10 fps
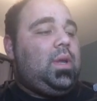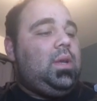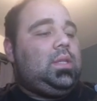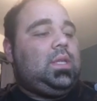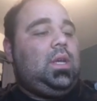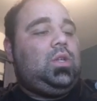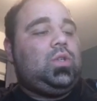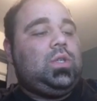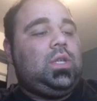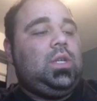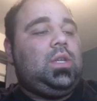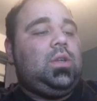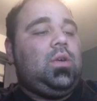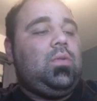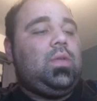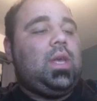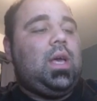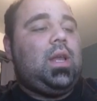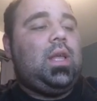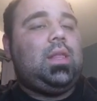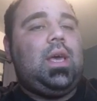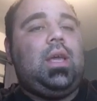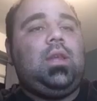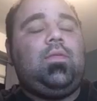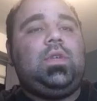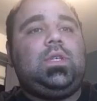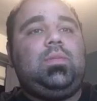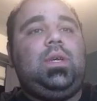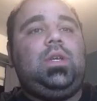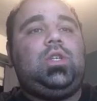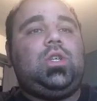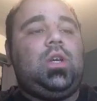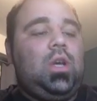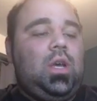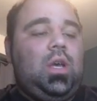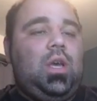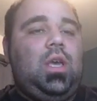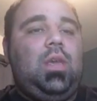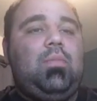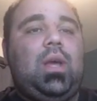But it's interesting to note that at the end of his speech, he